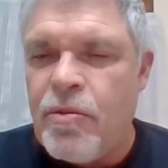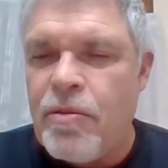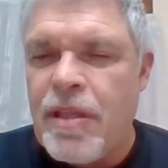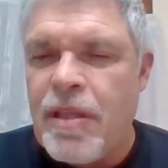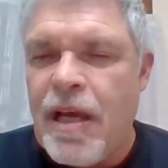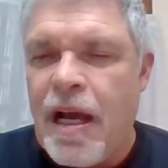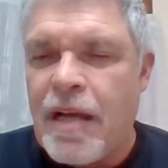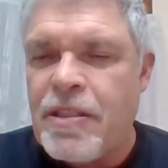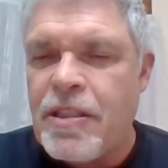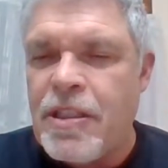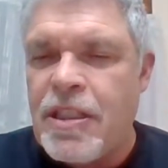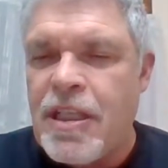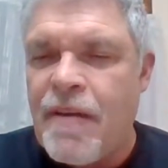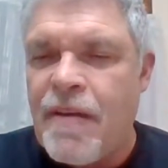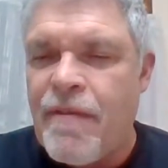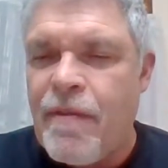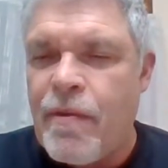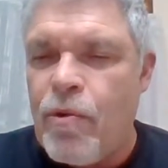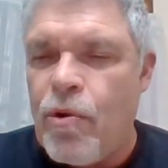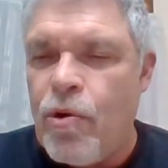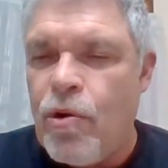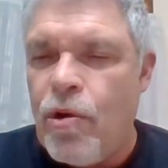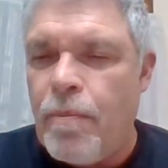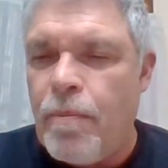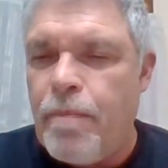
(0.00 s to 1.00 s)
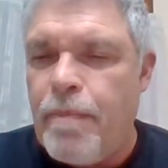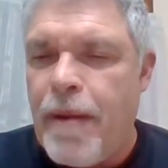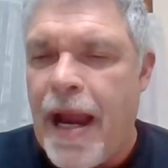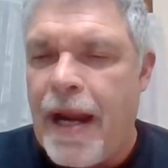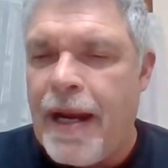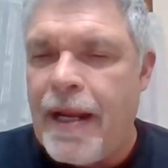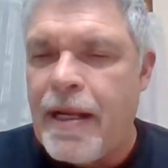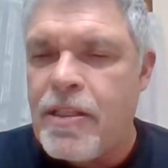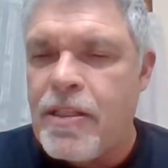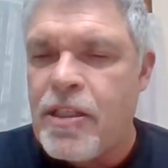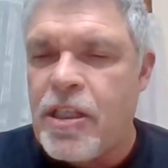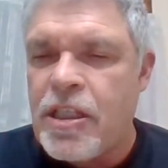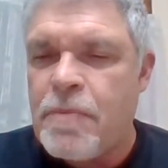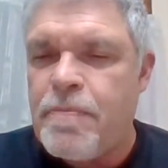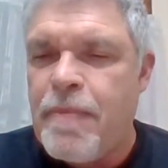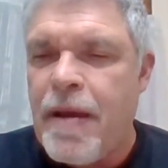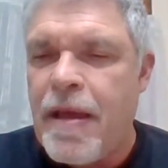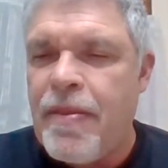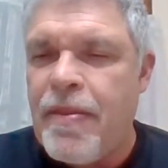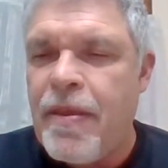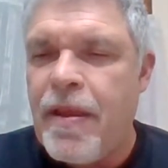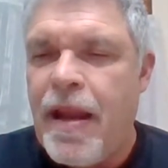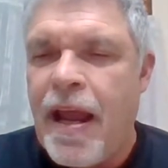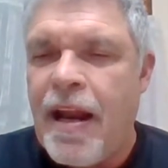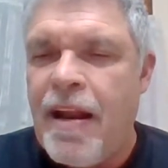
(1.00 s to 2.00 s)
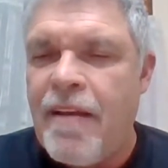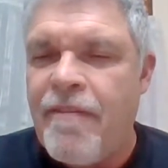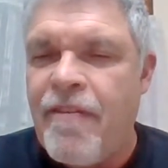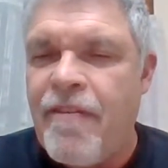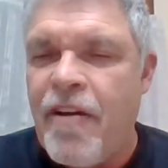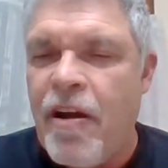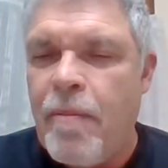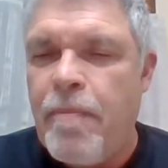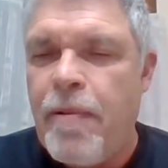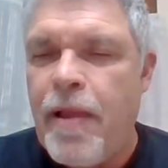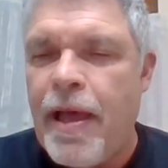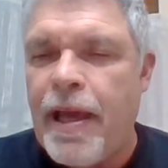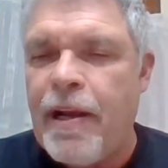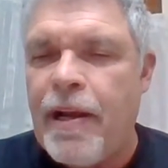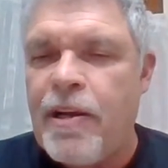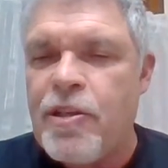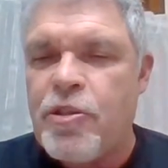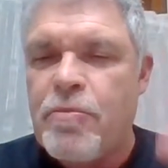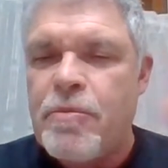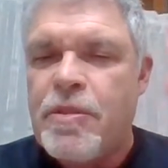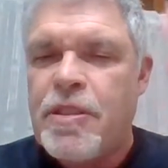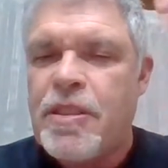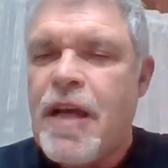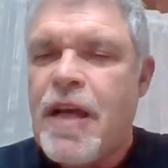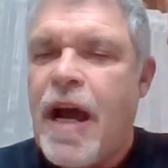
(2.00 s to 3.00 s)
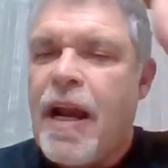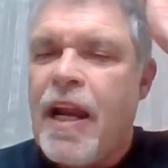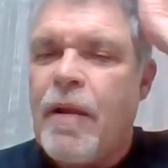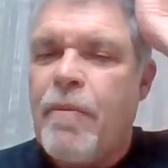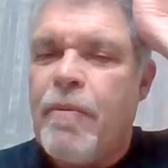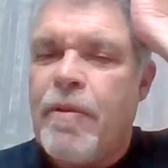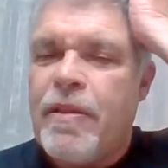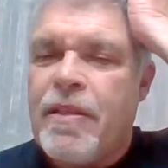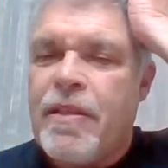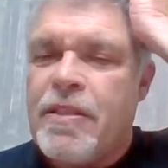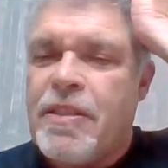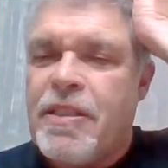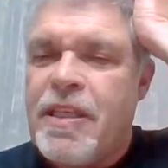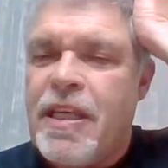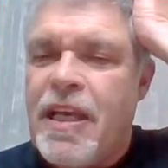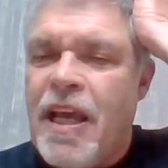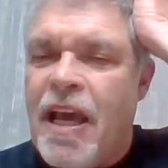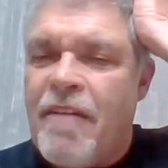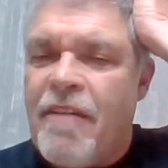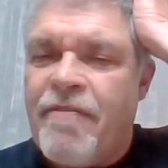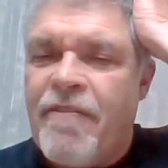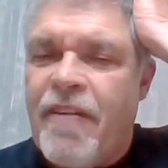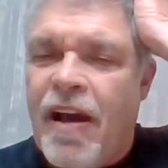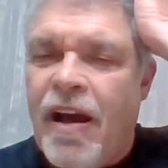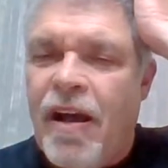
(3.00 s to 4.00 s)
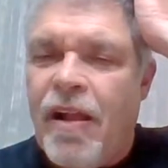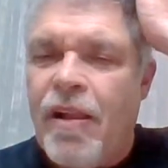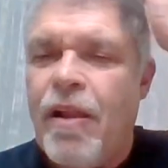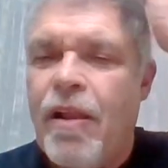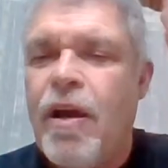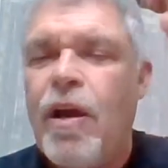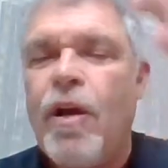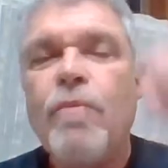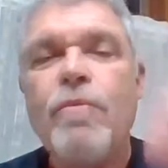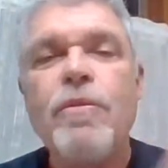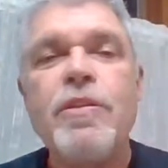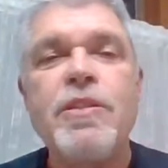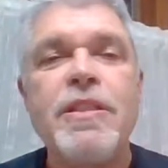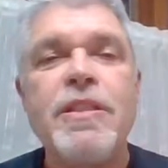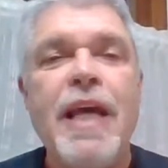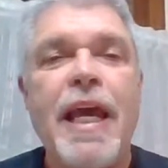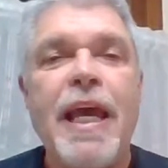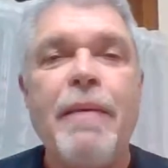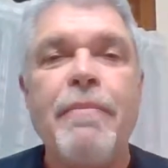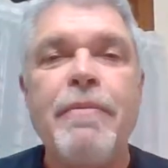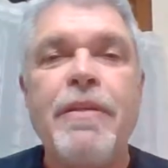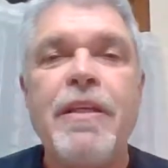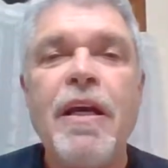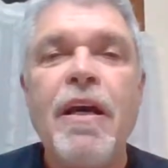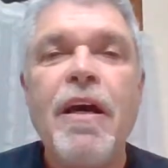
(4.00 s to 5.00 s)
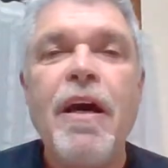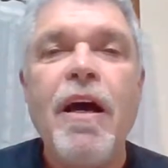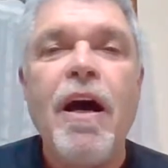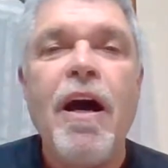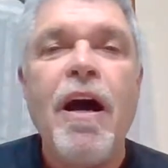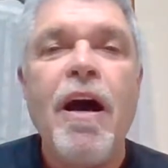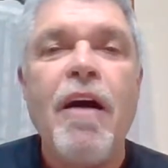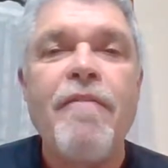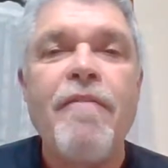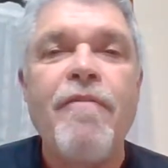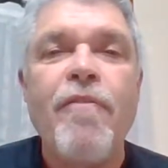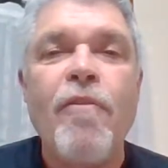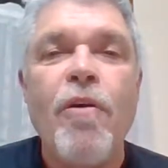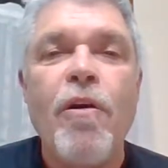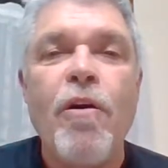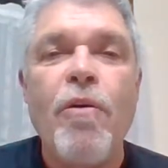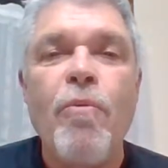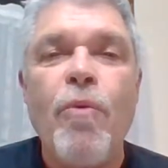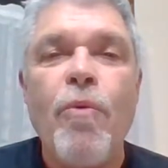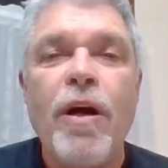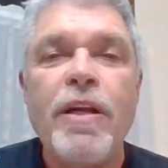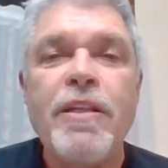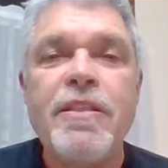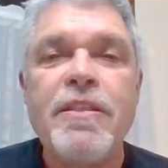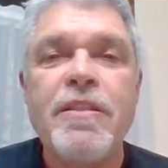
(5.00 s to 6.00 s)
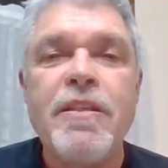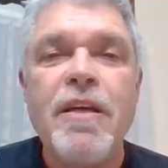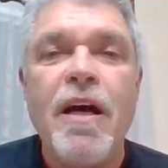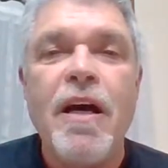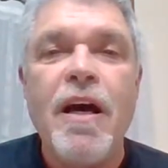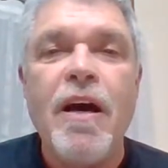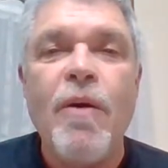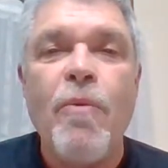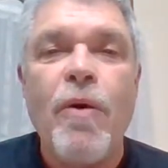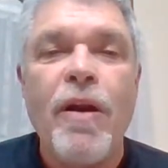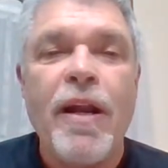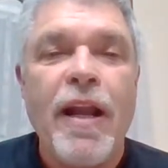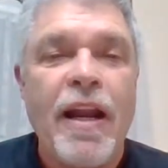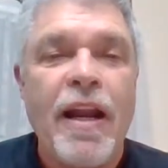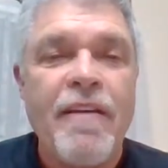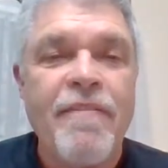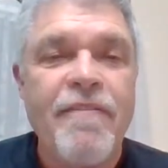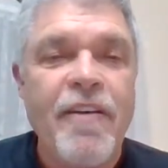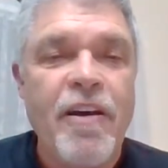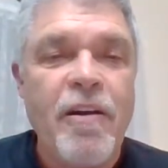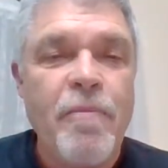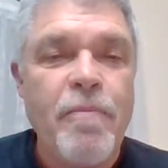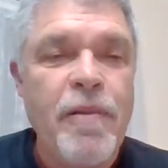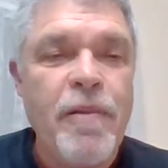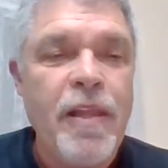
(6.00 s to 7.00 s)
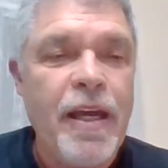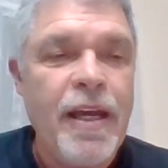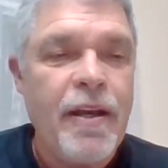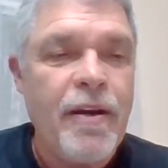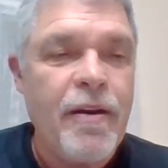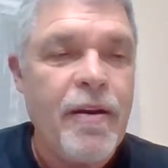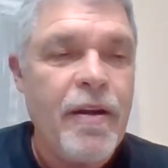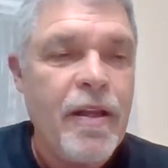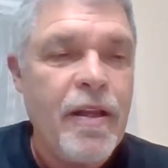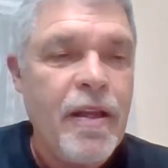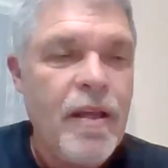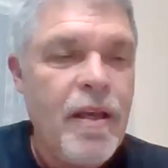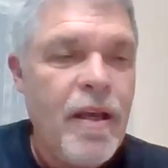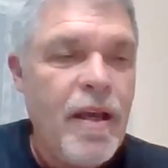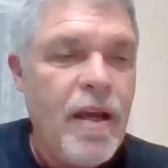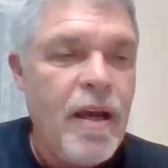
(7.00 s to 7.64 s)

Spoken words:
The 2007 rule banning suspended NFL players from signing with the CFL was named for what NFL player?